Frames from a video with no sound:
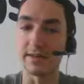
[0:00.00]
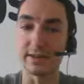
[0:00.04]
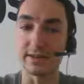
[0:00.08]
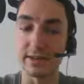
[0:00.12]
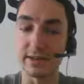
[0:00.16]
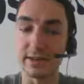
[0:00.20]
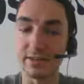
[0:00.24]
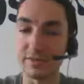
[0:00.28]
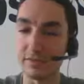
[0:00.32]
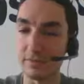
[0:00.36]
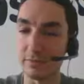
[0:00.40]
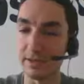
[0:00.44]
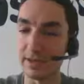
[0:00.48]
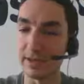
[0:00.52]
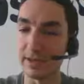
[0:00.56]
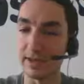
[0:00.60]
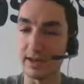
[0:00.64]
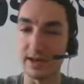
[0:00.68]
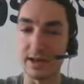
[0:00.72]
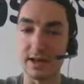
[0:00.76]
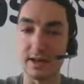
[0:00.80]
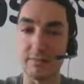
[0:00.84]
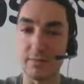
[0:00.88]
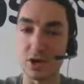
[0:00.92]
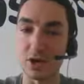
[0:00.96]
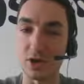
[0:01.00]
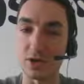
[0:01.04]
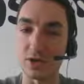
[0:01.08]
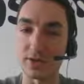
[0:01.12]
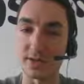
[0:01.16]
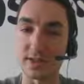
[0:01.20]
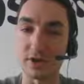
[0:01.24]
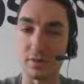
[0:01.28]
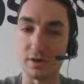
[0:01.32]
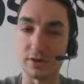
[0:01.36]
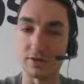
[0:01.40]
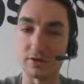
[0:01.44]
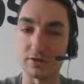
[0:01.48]
Can even be
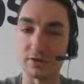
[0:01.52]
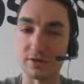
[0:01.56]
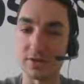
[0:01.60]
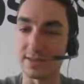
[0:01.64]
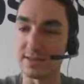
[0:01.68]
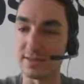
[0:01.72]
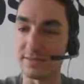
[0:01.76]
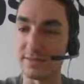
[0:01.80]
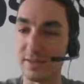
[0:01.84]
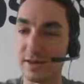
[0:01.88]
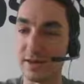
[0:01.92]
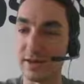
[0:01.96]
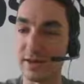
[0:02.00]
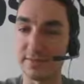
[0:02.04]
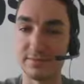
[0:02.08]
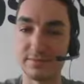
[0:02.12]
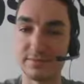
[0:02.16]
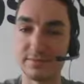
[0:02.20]
embarrassing questions. It's fine.